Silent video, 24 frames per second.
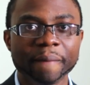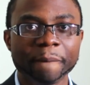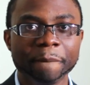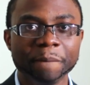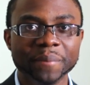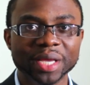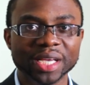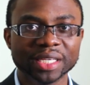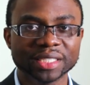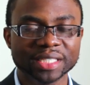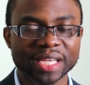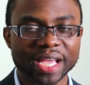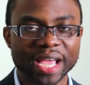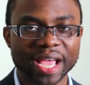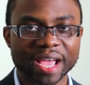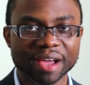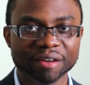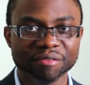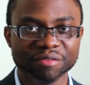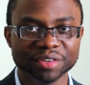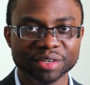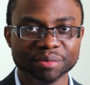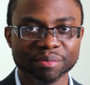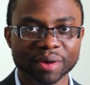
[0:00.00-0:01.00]
meet
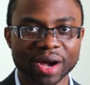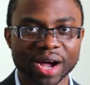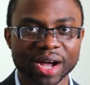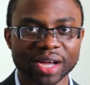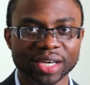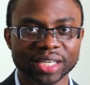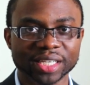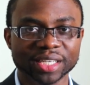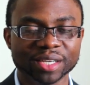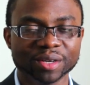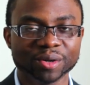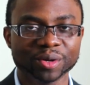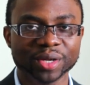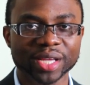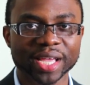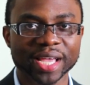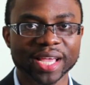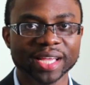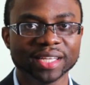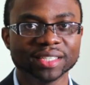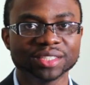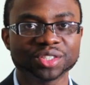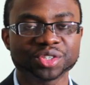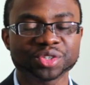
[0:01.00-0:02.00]
everybody,
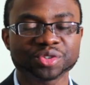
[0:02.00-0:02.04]
okay?